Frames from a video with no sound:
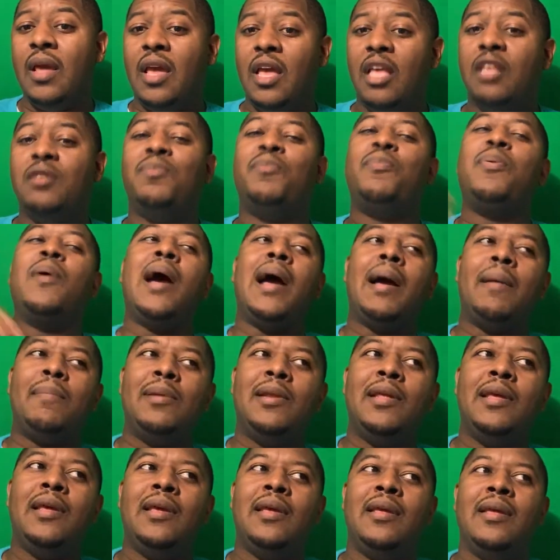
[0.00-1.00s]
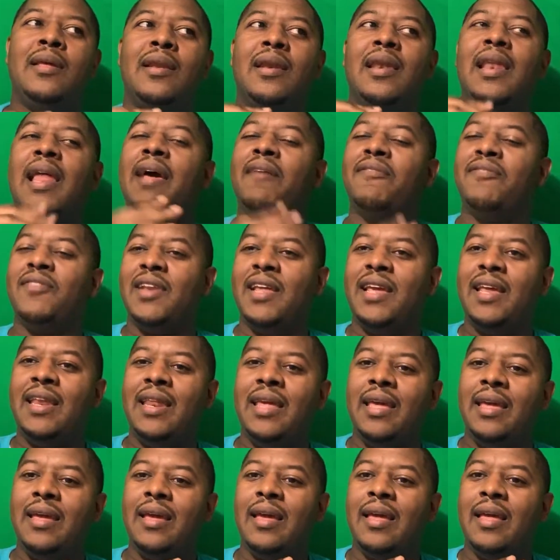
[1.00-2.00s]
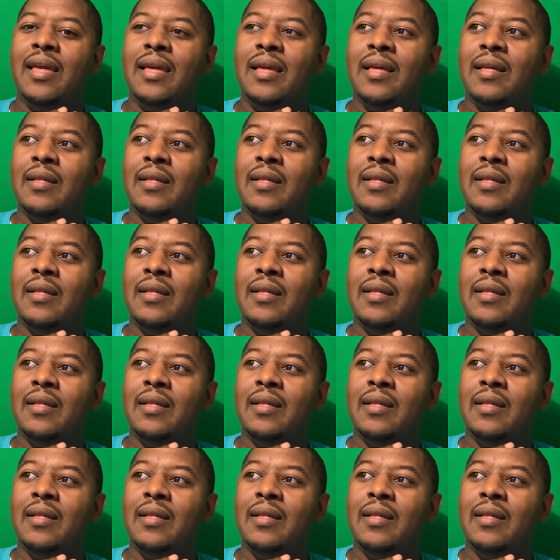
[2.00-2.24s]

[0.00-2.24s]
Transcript: is probably left leaning,